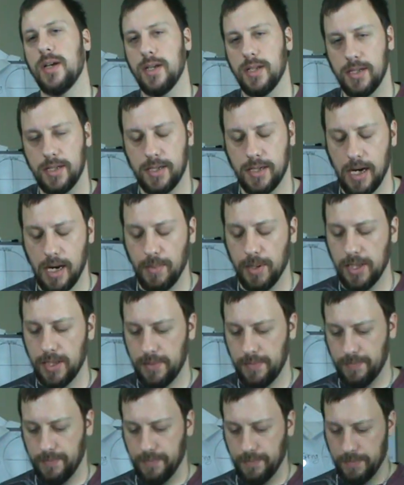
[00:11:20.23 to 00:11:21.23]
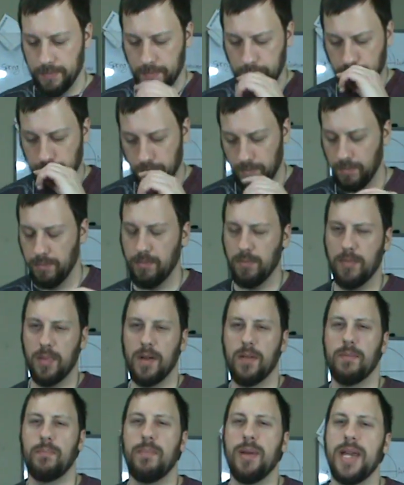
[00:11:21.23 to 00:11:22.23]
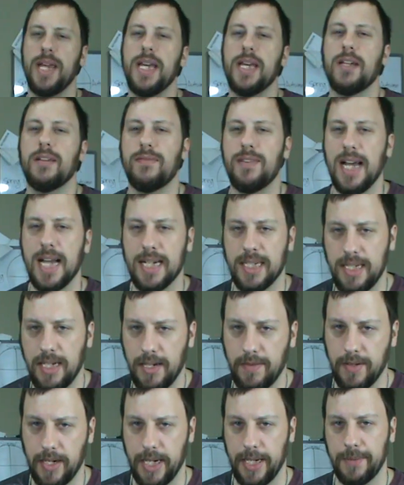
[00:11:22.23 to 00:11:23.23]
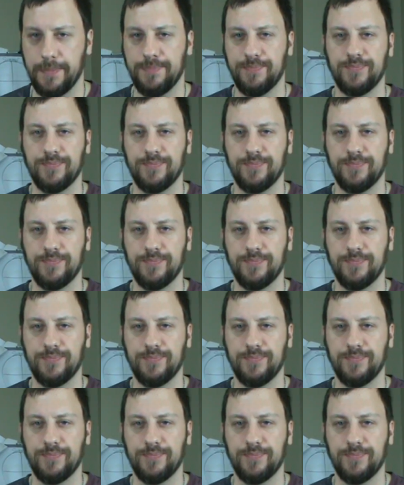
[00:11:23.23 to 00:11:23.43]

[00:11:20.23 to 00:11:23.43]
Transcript: Summer, peak of activity,